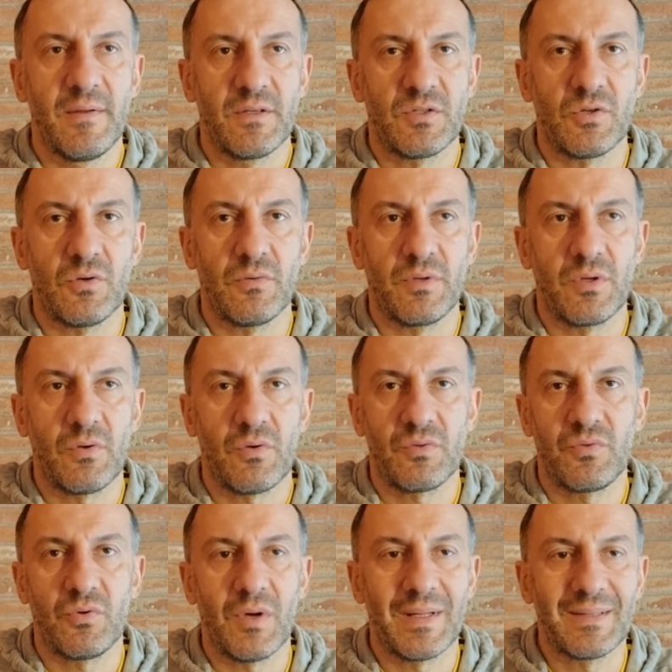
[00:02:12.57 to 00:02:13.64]
So you
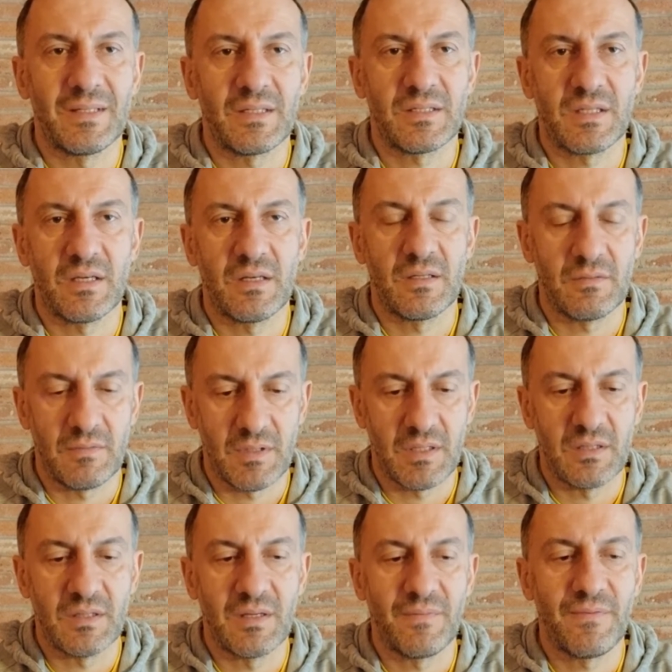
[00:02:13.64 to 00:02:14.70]
have to understand
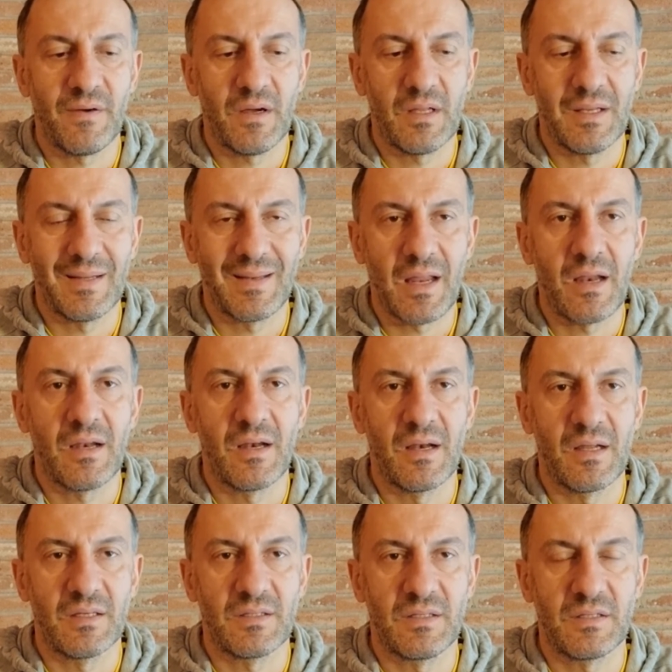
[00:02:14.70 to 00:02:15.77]
and define and
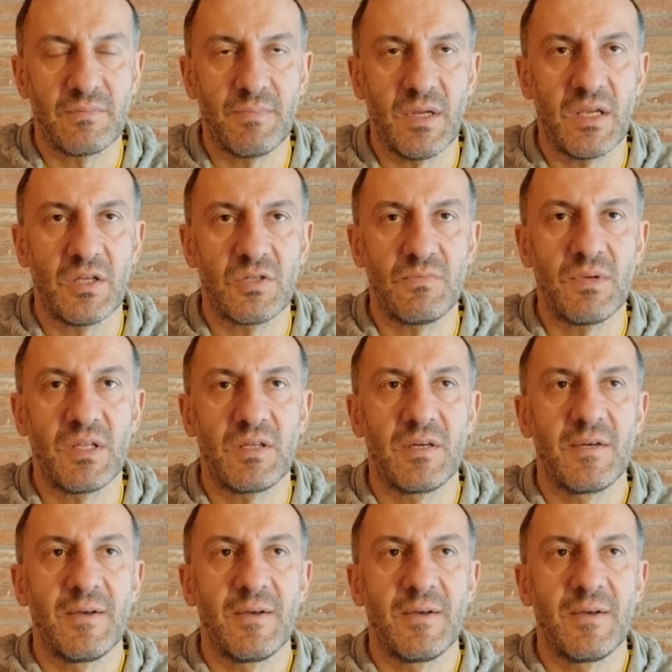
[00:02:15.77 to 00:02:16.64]
analyze this management.